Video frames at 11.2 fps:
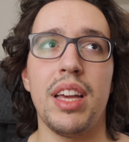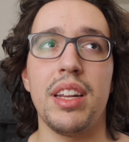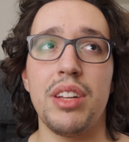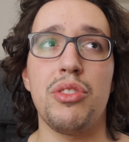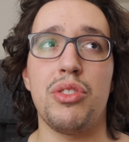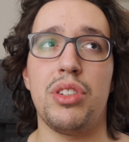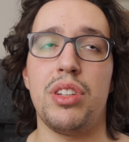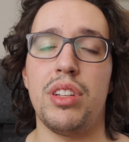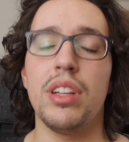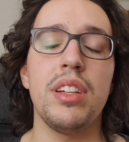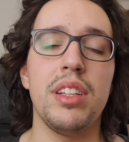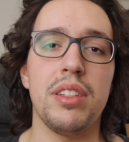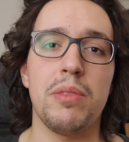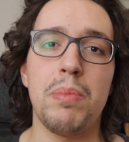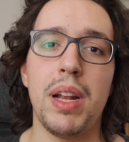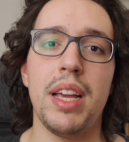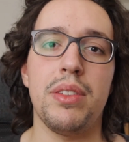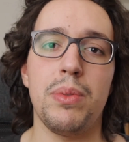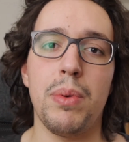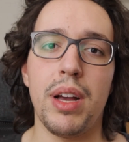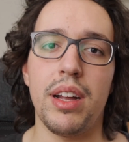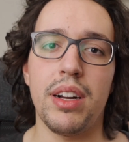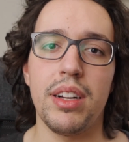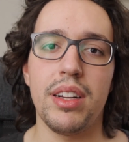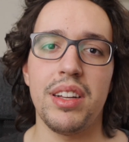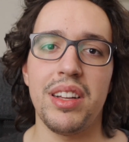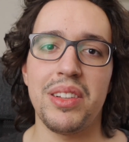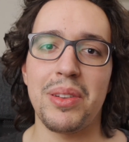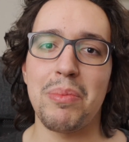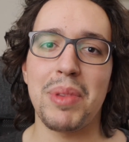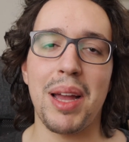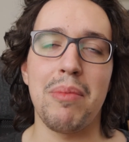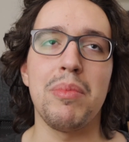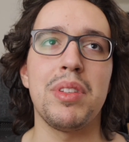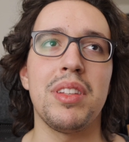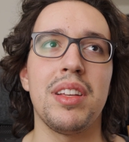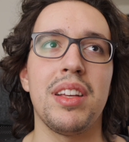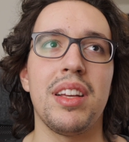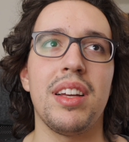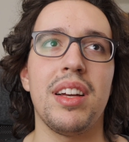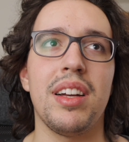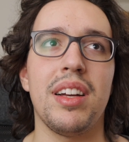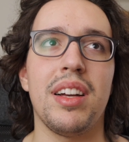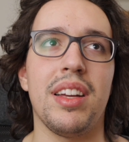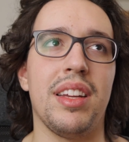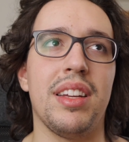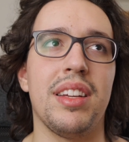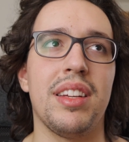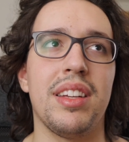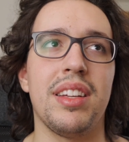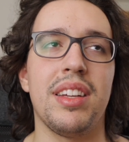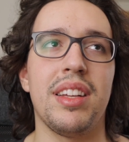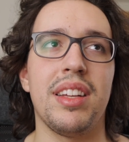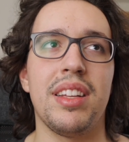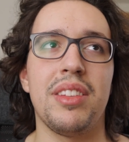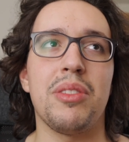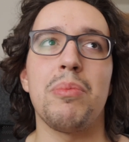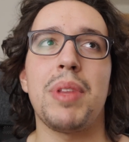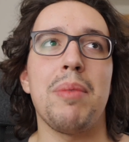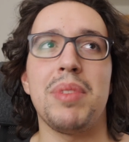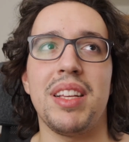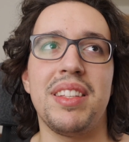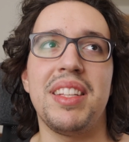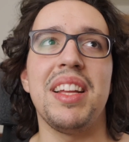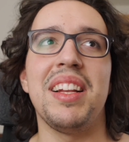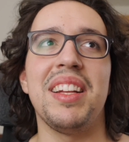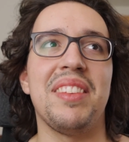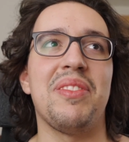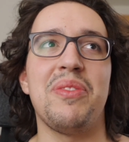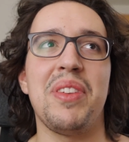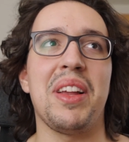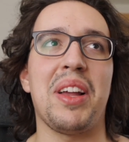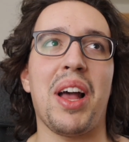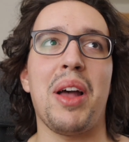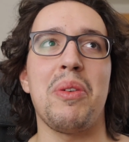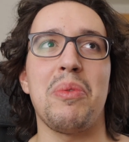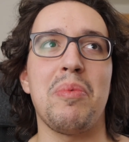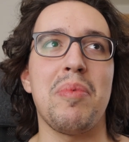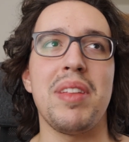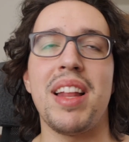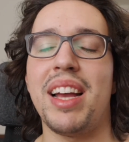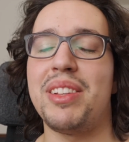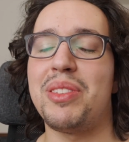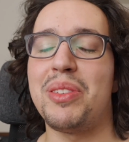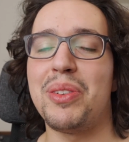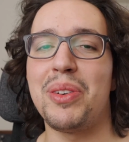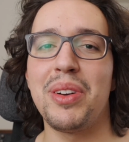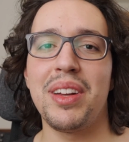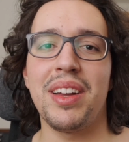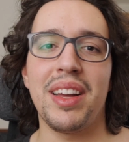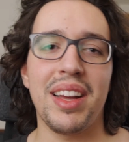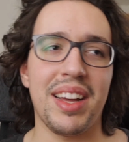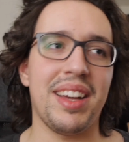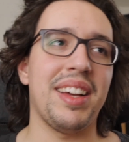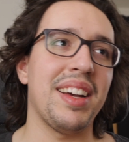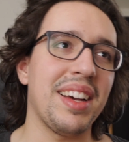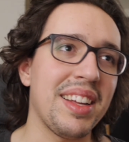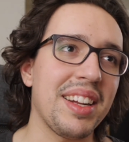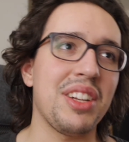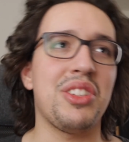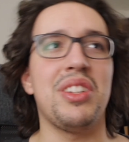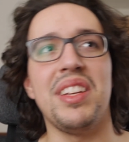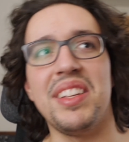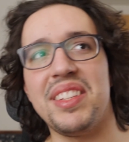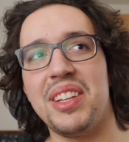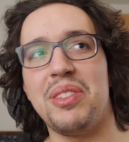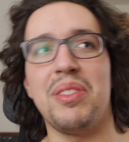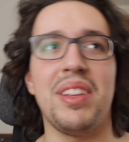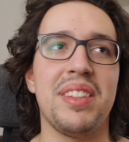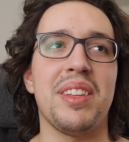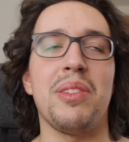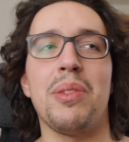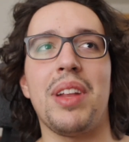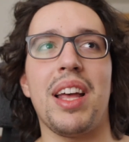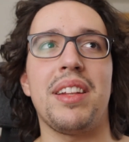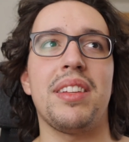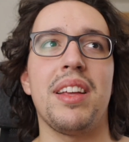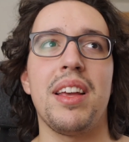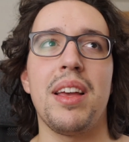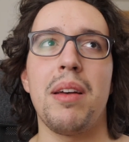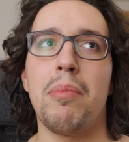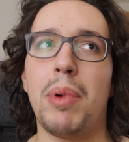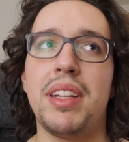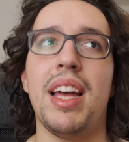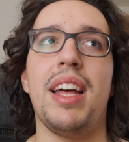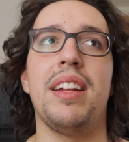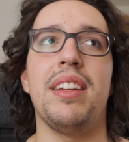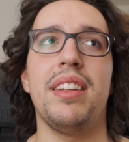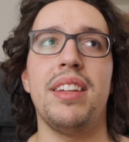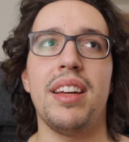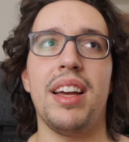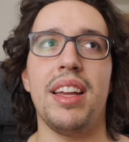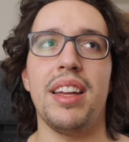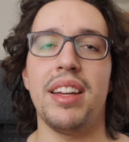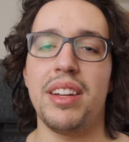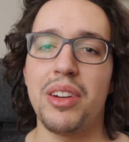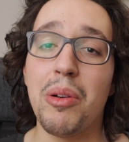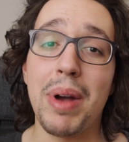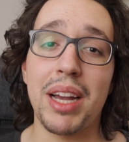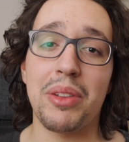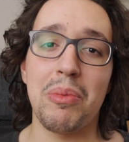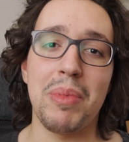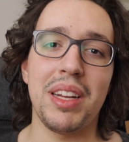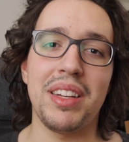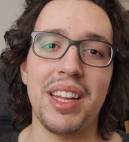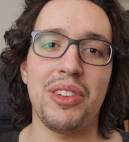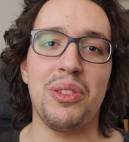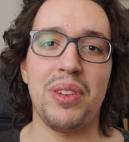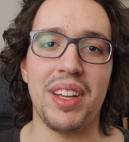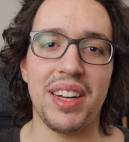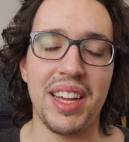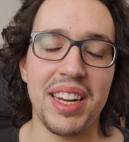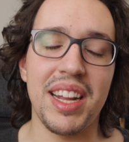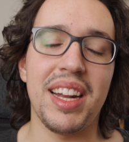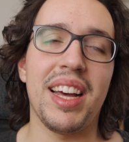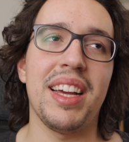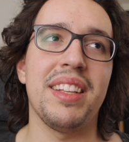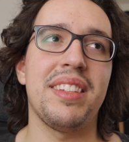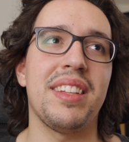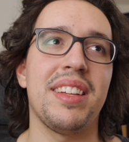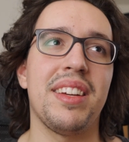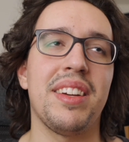reached this place where sometimes I still think it would be nice to reach this and do this and do that. But then I go back to meditation and I realize